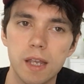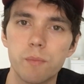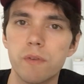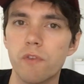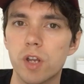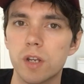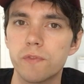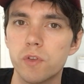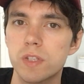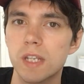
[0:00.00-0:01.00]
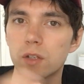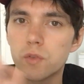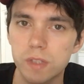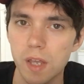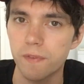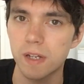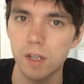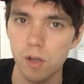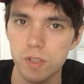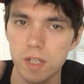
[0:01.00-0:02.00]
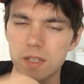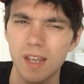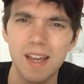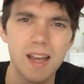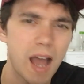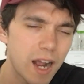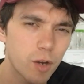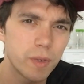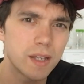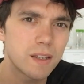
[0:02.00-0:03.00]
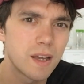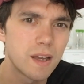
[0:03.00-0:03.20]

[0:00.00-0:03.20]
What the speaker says: it can be very confusing, and you'll definitely notice, hang on a minute,